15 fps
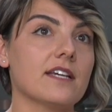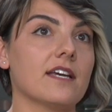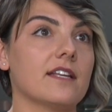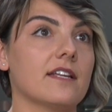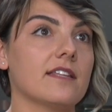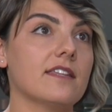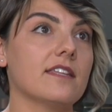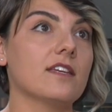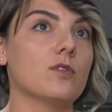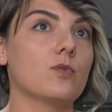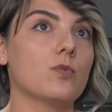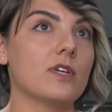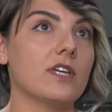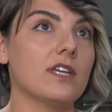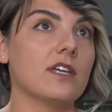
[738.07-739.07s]
And I think
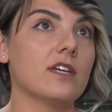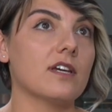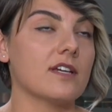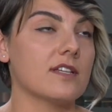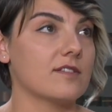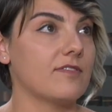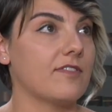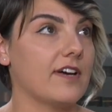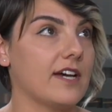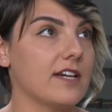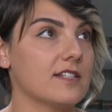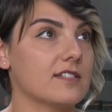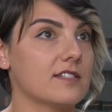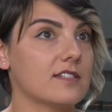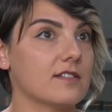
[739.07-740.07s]
we at
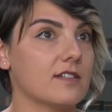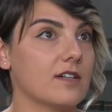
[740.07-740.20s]
FAST,